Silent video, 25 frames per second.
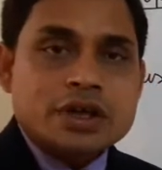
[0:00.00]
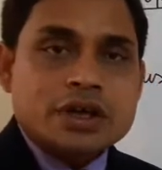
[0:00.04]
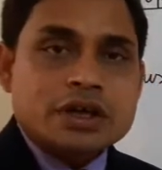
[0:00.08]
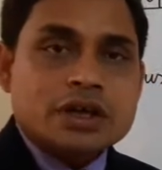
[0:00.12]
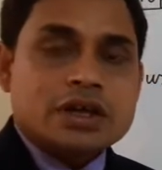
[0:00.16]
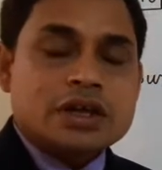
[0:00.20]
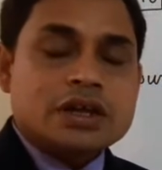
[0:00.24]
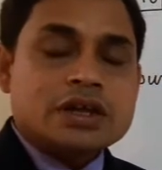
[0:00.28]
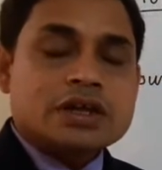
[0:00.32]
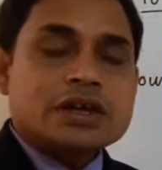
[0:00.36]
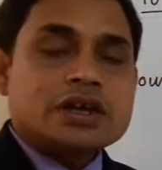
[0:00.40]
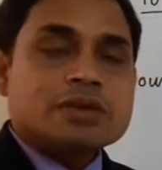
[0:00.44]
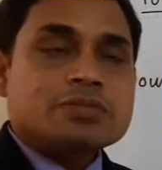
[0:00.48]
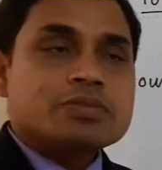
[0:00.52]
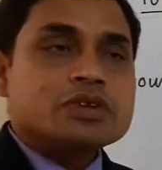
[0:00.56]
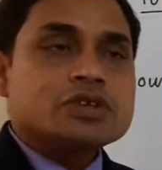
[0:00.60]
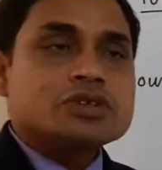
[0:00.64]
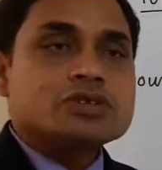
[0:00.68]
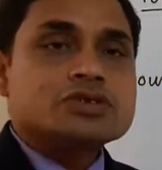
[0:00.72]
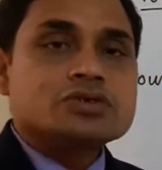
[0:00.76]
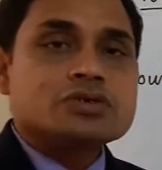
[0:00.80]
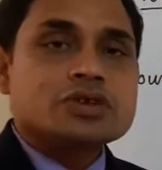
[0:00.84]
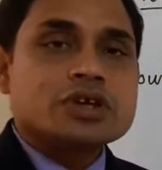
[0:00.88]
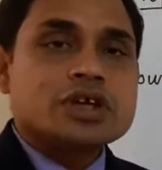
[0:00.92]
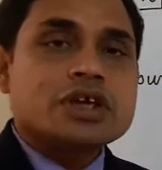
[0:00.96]
Healing up
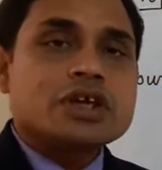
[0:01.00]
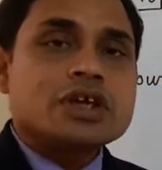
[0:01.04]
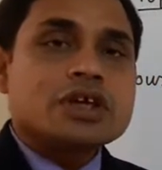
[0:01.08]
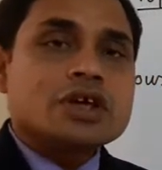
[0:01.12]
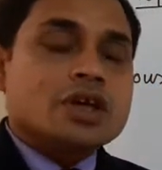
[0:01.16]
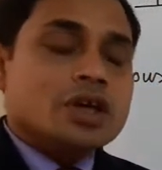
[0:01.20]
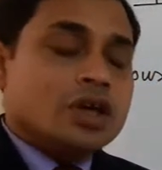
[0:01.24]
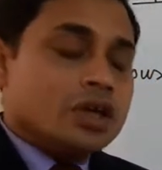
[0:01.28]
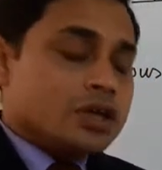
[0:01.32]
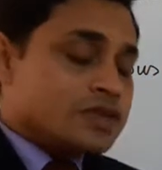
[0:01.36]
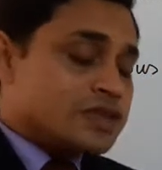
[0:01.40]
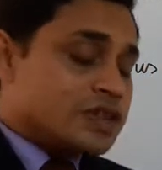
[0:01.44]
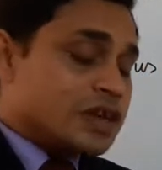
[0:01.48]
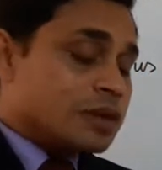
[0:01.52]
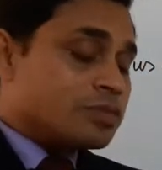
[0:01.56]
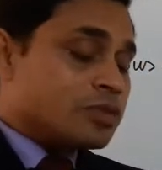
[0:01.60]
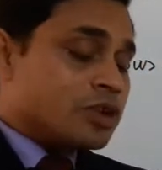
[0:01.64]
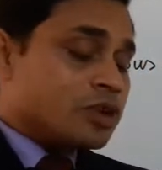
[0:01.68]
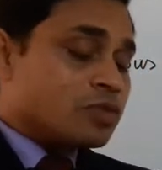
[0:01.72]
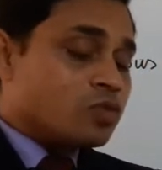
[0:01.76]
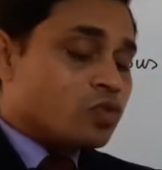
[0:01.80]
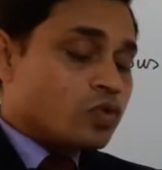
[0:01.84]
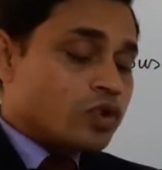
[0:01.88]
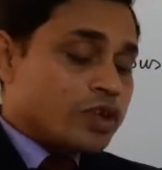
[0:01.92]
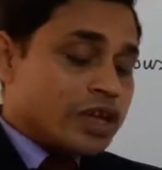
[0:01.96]
injury,
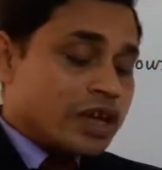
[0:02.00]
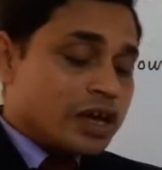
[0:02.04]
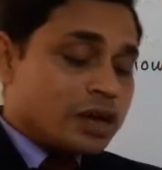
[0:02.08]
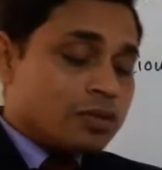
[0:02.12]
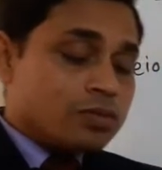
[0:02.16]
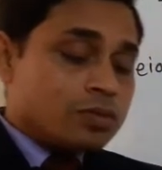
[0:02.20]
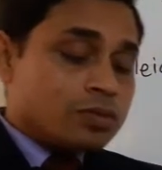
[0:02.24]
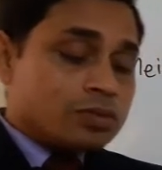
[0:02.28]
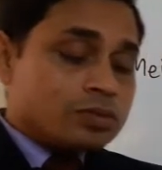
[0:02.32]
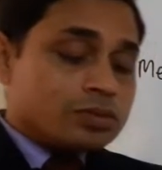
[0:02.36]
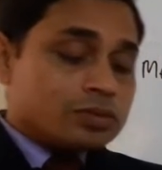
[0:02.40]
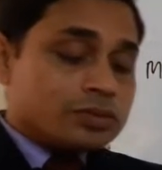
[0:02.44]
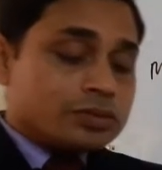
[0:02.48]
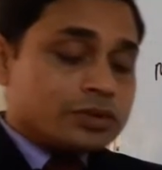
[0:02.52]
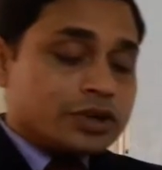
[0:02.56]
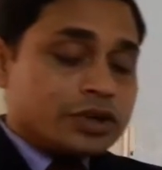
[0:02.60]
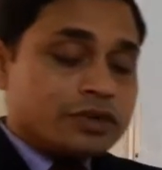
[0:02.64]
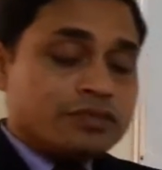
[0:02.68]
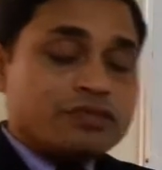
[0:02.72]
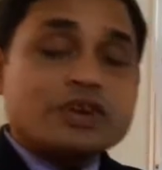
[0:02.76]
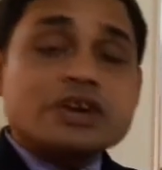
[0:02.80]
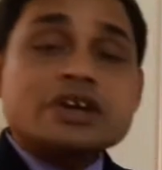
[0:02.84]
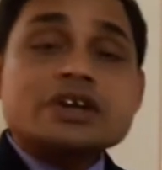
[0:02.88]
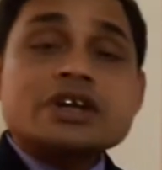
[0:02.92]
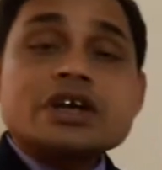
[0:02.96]
sometimes we have
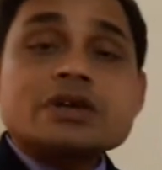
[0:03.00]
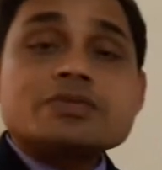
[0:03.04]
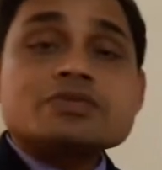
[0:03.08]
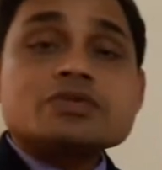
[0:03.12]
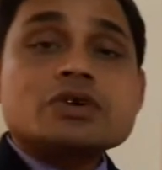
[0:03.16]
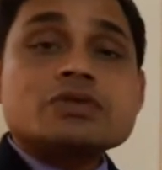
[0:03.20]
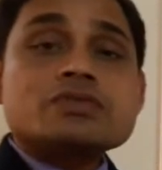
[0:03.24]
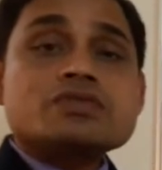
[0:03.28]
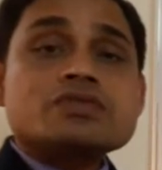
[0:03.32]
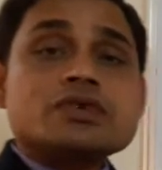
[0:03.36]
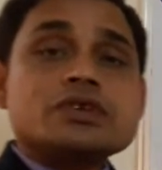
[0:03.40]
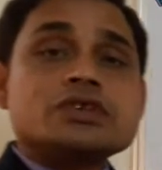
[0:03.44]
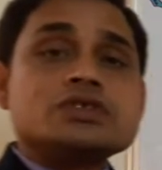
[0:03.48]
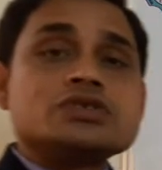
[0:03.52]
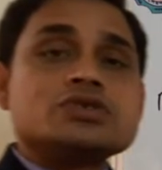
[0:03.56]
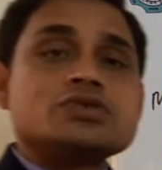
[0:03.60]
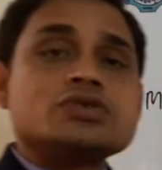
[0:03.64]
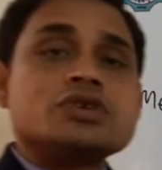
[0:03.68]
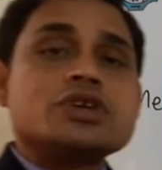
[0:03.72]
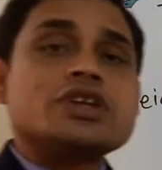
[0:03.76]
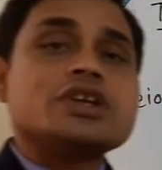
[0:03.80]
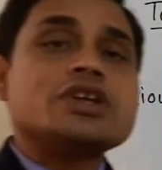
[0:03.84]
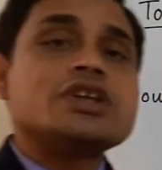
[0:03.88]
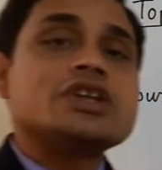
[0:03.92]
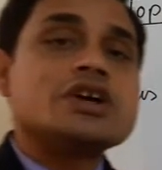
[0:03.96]
different types of
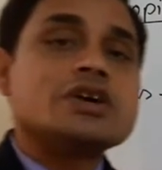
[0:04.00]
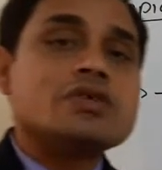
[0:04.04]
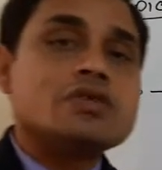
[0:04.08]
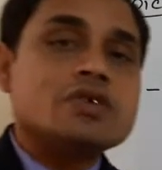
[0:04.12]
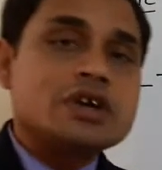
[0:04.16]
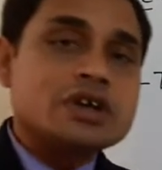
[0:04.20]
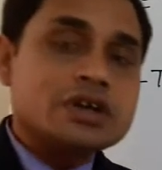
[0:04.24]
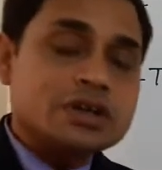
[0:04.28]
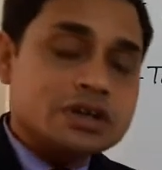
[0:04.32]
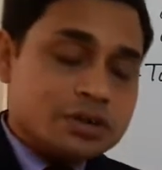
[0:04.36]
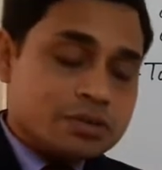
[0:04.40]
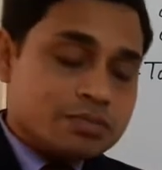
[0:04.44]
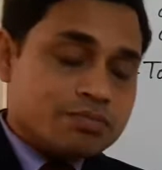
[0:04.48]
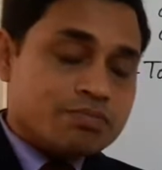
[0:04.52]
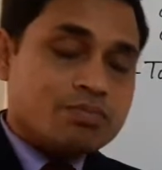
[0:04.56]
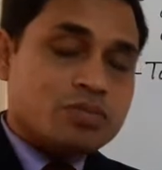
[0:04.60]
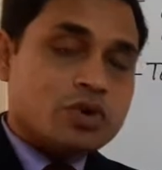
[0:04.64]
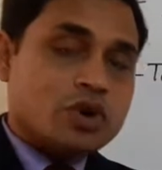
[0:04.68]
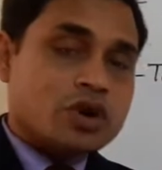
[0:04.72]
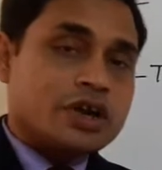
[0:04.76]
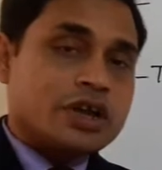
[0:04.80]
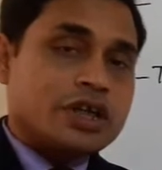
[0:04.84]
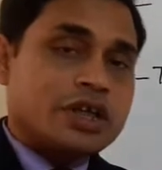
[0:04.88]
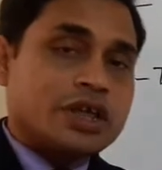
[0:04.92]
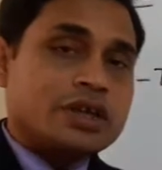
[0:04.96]
injury in our
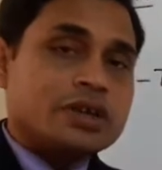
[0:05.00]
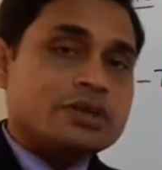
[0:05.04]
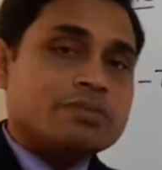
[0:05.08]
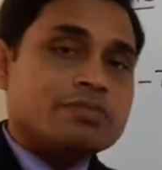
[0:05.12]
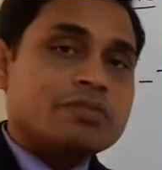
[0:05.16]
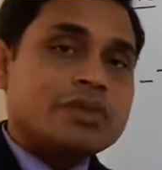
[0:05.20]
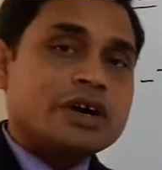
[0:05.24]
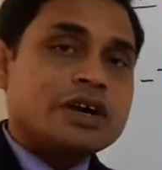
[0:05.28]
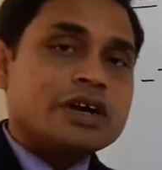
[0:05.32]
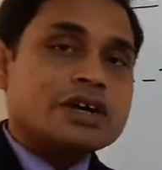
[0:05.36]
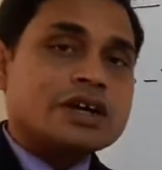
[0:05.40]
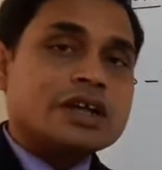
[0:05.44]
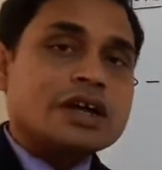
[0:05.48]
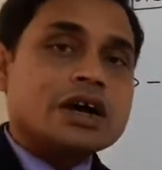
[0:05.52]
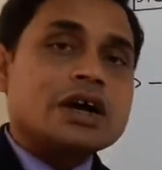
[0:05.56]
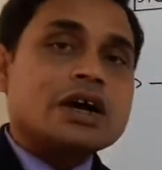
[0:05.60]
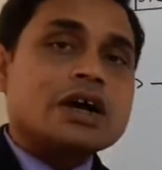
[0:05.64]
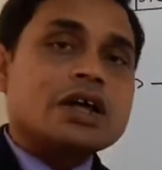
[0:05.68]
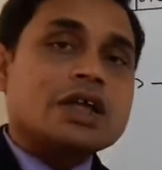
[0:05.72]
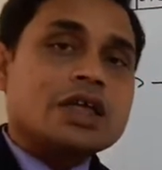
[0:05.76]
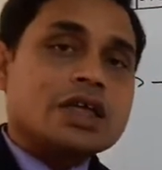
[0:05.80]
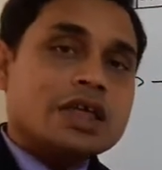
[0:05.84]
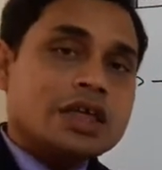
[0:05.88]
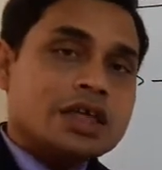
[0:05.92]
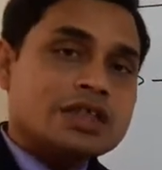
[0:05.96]
body,
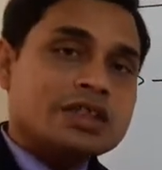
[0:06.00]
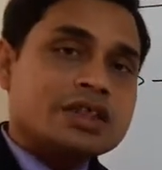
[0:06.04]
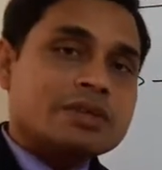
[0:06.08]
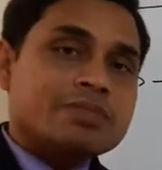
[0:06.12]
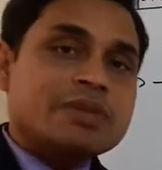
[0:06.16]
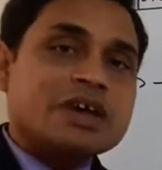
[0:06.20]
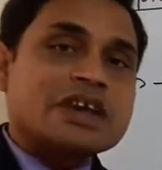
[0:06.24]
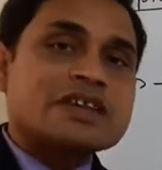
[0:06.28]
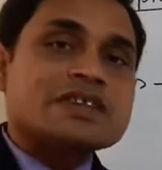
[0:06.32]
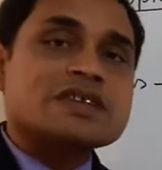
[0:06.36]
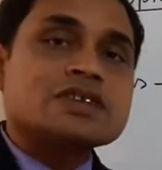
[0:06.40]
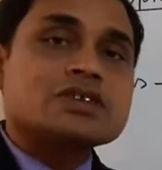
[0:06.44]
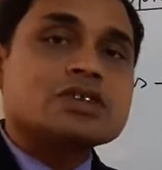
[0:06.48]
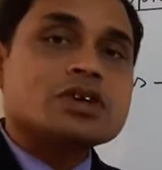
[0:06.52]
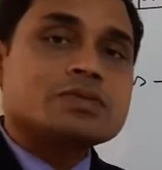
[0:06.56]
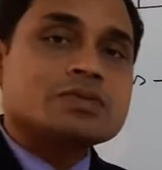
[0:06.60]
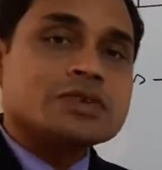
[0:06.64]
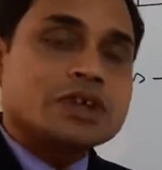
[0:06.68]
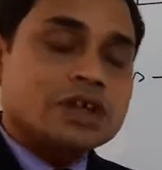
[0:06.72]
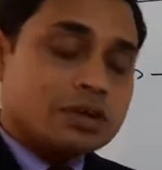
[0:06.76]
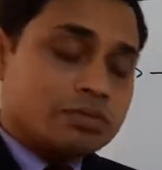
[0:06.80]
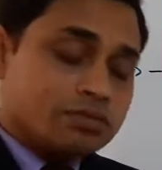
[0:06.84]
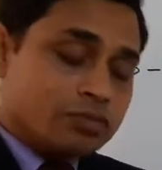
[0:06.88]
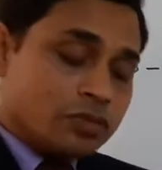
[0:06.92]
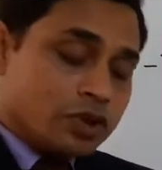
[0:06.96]
but in the passage of
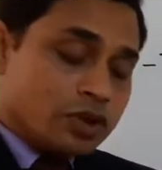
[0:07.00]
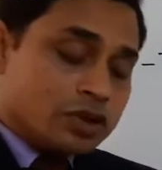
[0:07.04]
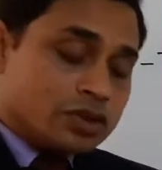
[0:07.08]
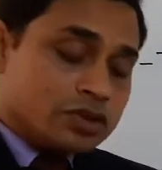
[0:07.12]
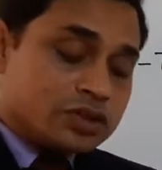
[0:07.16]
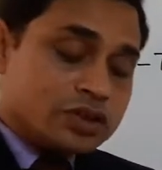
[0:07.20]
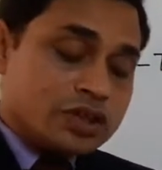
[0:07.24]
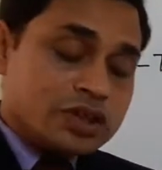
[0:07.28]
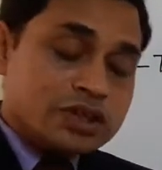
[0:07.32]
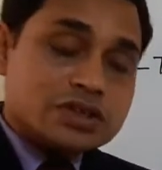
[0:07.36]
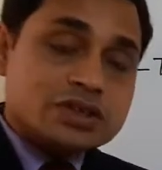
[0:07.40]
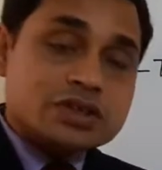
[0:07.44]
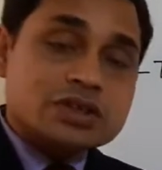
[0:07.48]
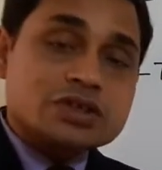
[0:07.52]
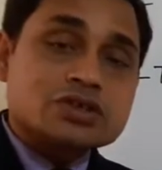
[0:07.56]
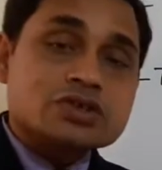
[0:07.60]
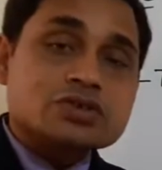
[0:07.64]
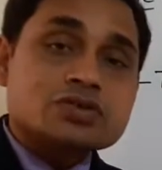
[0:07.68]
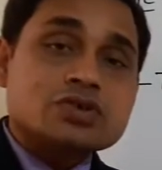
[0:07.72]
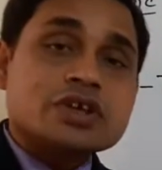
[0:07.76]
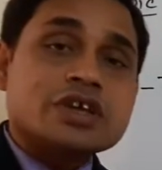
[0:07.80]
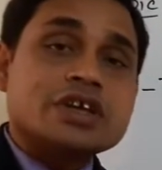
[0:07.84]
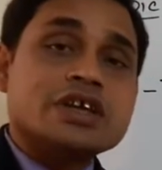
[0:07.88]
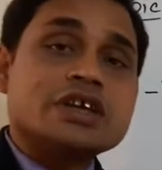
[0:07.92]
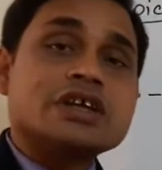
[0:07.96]
time this
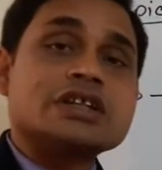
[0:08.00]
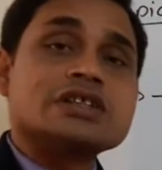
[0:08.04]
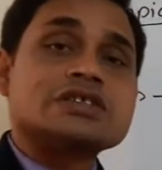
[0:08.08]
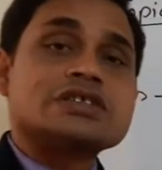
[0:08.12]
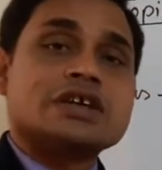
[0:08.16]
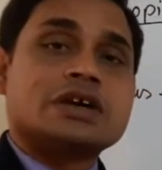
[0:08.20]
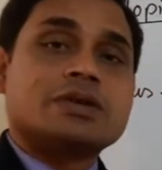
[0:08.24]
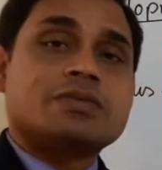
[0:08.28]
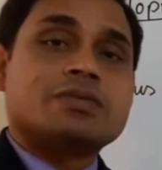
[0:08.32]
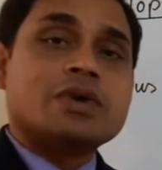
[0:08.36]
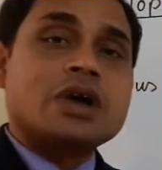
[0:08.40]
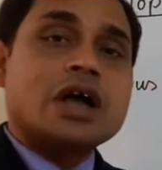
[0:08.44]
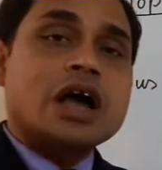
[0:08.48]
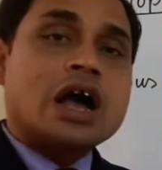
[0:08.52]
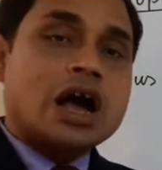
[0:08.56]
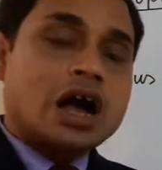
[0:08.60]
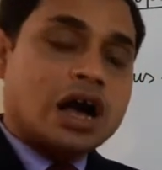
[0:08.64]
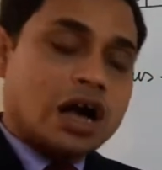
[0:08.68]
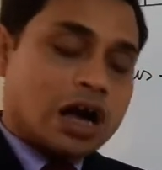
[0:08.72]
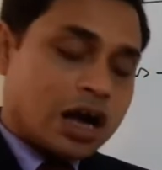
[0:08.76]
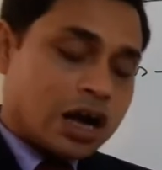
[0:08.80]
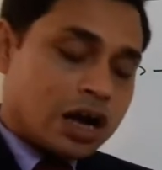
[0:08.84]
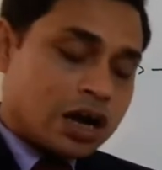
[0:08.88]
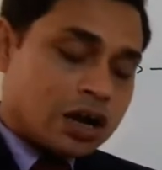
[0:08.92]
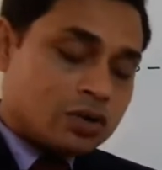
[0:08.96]
injury heals up.
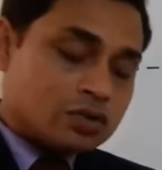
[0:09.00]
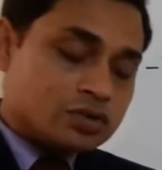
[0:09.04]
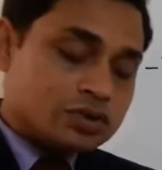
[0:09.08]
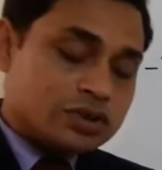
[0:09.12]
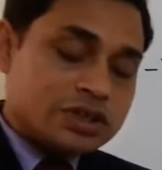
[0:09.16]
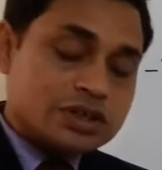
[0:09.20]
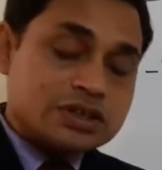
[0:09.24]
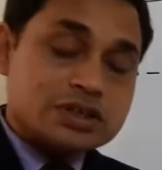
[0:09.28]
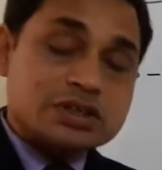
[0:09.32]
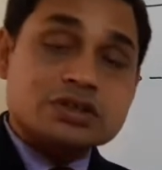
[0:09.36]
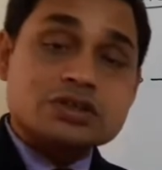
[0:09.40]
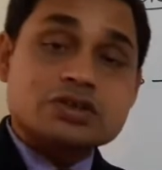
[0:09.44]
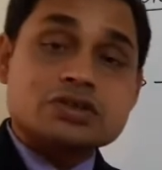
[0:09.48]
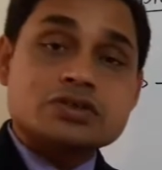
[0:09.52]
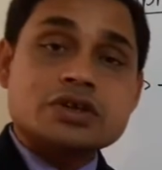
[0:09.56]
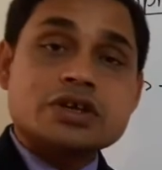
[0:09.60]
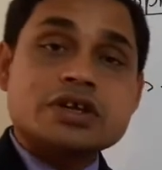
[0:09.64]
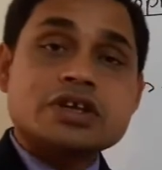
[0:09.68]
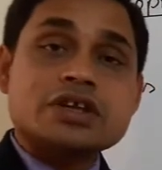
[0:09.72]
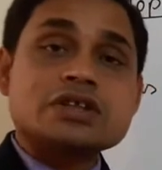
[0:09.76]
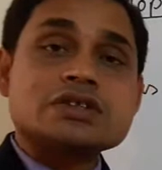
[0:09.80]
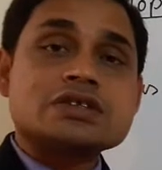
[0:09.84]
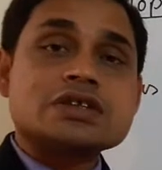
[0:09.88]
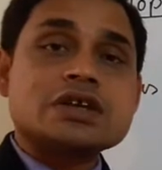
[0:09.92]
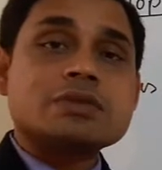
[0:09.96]
How this injury
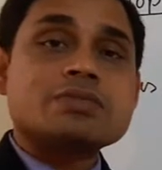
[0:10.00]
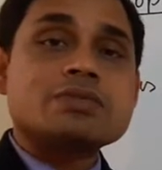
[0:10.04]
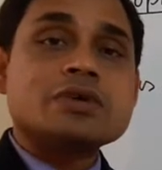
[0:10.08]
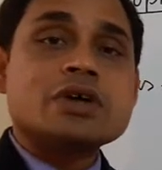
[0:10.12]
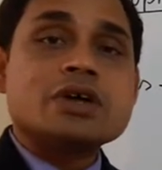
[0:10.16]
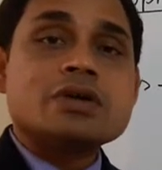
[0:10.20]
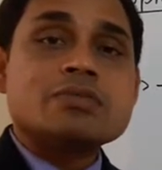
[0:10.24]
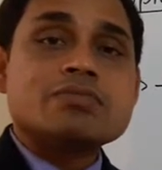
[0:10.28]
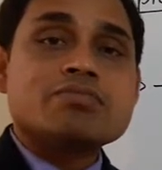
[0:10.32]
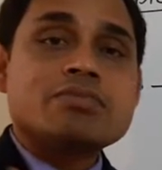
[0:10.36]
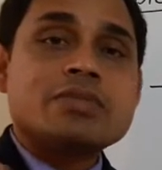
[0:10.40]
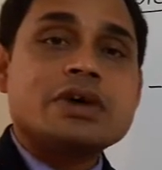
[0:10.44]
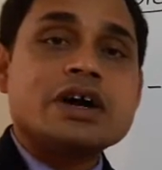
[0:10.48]
heals up?